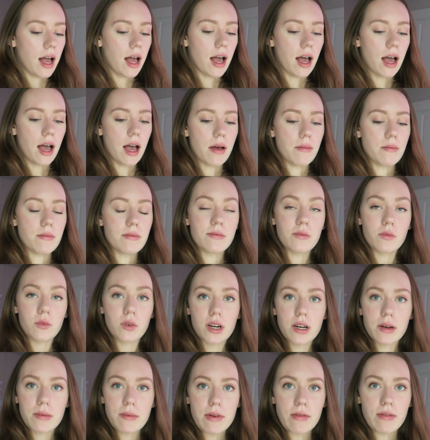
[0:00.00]
We're
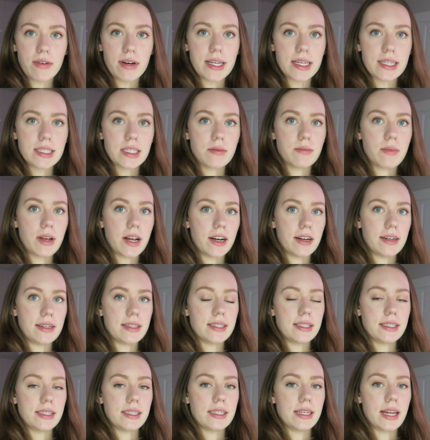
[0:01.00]
going to be running some
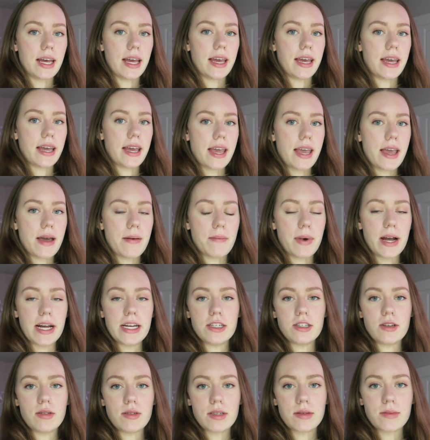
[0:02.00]
errands today,
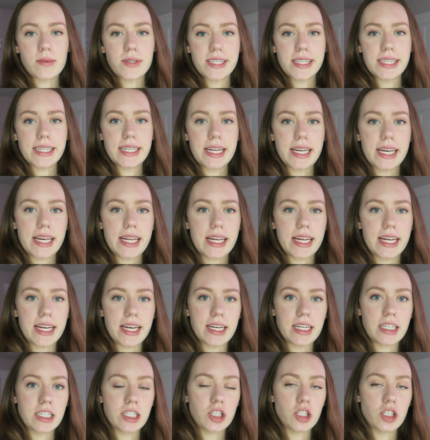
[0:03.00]
might do some cleaning,